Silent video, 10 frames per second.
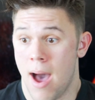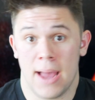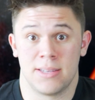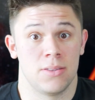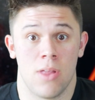
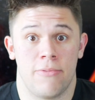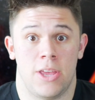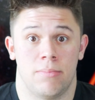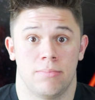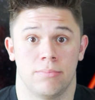I didn't love
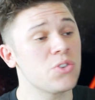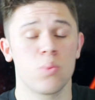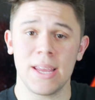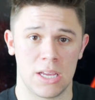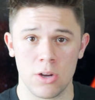it. And this
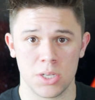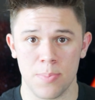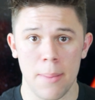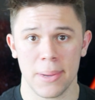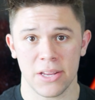right here is
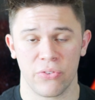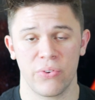my biggest